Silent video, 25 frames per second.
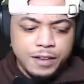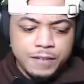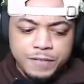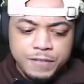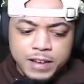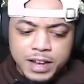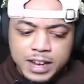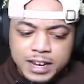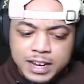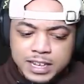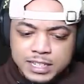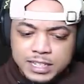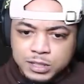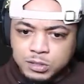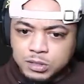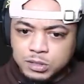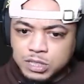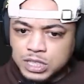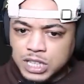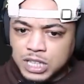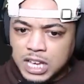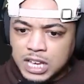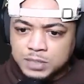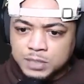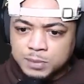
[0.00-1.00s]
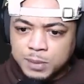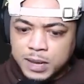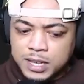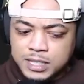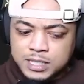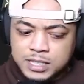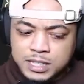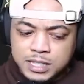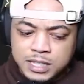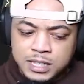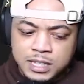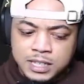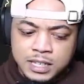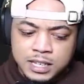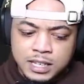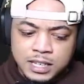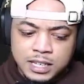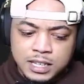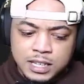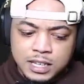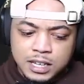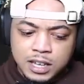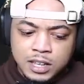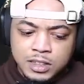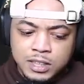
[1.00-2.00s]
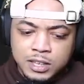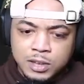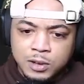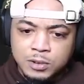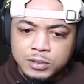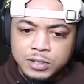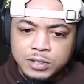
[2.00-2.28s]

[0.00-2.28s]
Find a nice little soft spots of the old